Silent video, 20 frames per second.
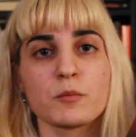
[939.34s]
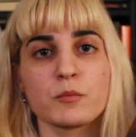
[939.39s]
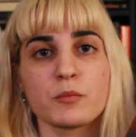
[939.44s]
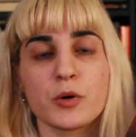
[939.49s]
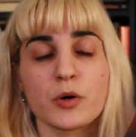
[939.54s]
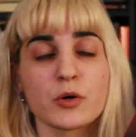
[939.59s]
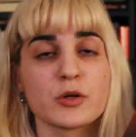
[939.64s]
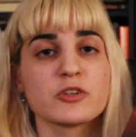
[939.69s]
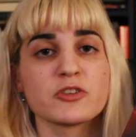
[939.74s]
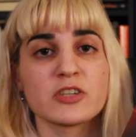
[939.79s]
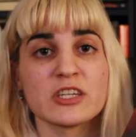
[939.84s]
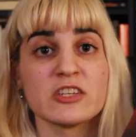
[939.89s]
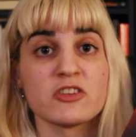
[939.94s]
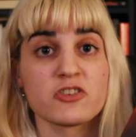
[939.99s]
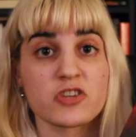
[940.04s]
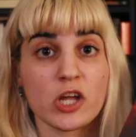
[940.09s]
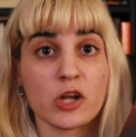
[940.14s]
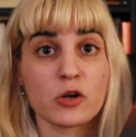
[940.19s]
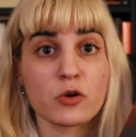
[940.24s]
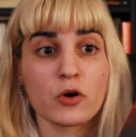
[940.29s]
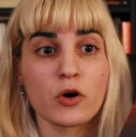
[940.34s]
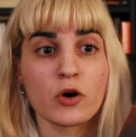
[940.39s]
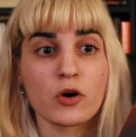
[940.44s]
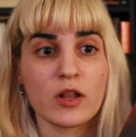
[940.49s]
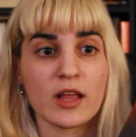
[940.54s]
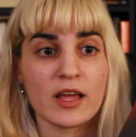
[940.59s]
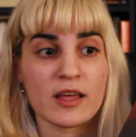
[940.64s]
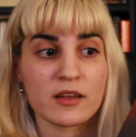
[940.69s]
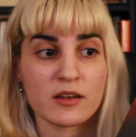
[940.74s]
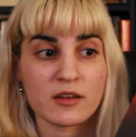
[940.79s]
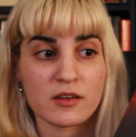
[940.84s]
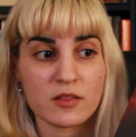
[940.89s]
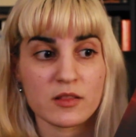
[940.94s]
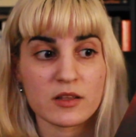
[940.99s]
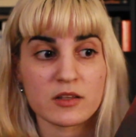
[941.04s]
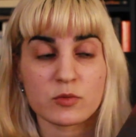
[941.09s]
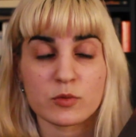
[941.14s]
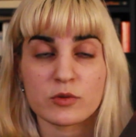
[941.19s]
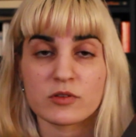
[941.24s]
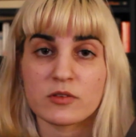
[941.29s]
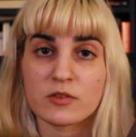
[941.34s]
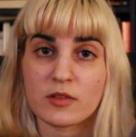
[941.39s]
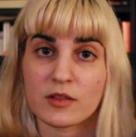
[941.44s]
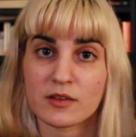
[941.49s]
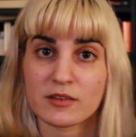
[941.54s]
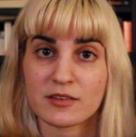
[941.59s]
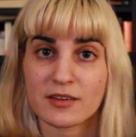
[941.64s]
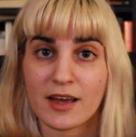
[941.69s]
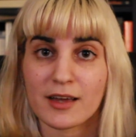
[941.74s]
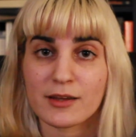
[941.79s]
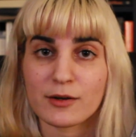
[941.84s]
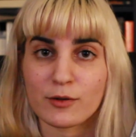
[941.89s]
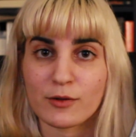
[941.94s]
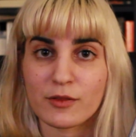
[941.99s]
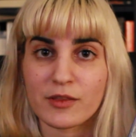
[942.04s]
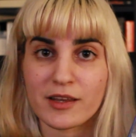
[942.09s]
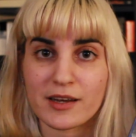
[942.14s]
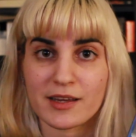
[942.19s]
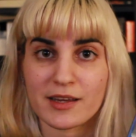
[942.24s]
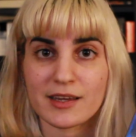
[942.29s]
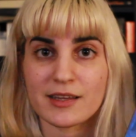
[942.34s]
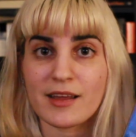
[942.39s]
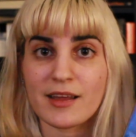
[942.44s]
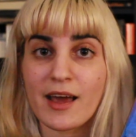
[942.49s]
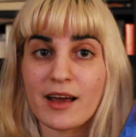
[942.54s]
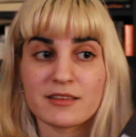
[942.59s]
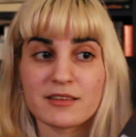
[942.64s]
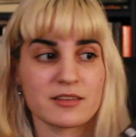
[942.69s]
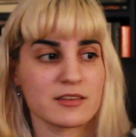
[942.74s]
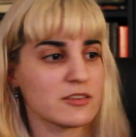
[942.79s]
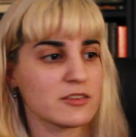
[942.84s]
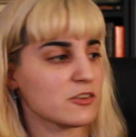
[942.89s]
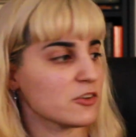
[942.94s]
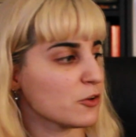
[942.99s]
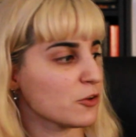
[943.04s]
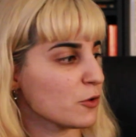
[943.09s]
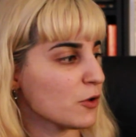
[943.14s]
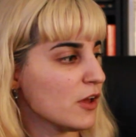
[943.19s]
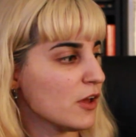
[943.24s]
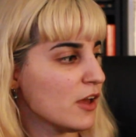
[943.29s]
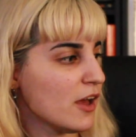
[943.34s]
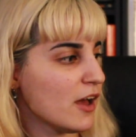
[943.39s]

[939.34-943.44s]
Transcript: poetry in general, and this was the title that I had access to.